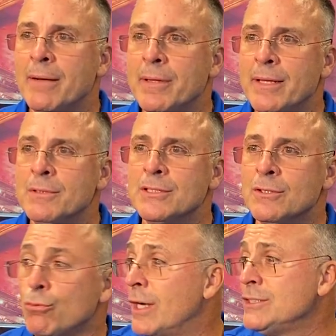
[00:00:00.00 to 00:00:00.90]
I mean, he was a
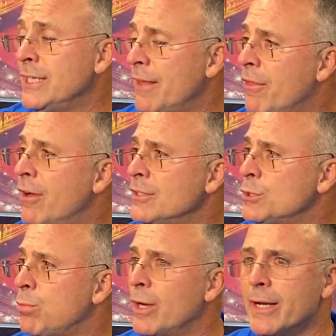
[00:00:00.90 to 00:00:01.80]
little rusty, I thought, in the
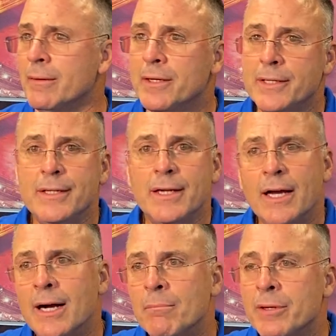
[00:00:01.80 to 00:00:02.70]
spring,
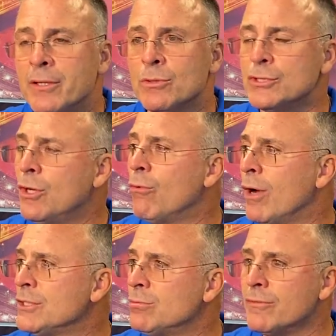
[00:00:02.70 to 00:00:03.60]
uh, but there was no
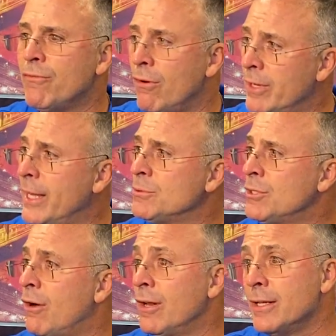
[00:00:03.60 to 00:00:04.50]
rust when fall camp
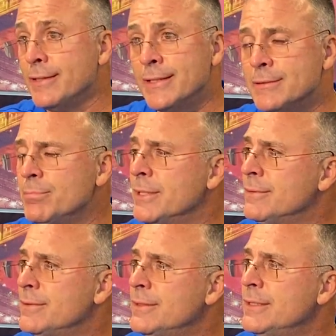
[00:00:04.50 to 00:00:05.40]
started, and he's been
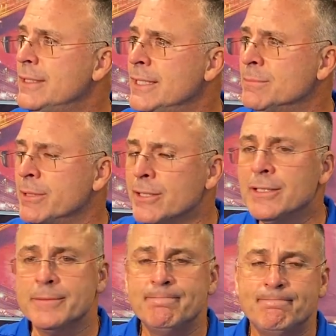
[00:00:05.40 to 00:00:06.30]
he's been
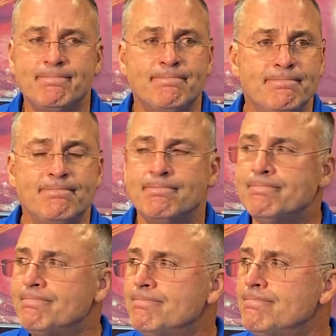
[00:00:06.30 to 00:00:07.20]
good. When you put up,